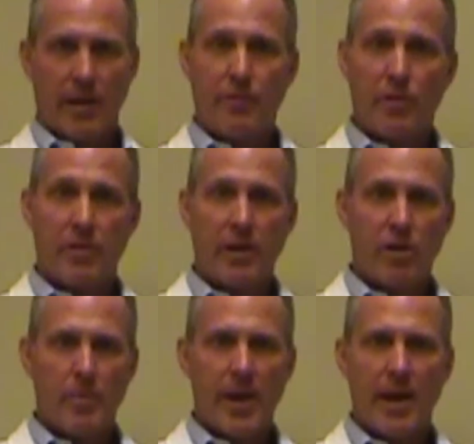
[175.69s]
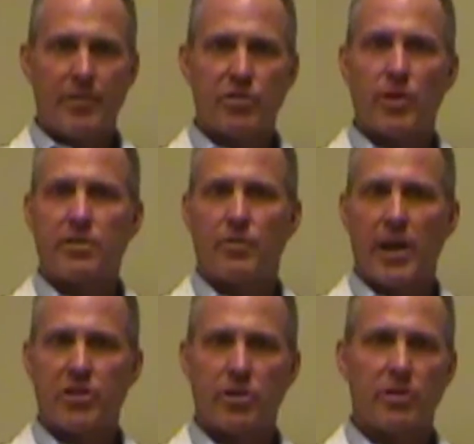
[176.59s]
If you think you may have a stress
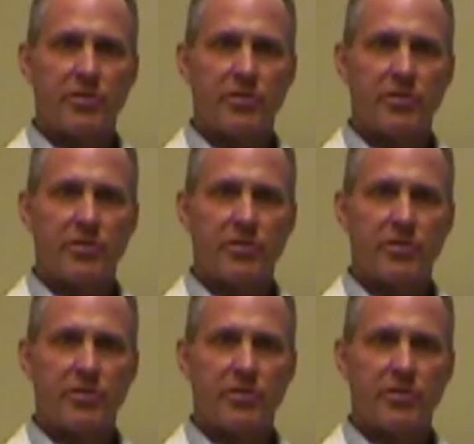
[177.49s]
fracture,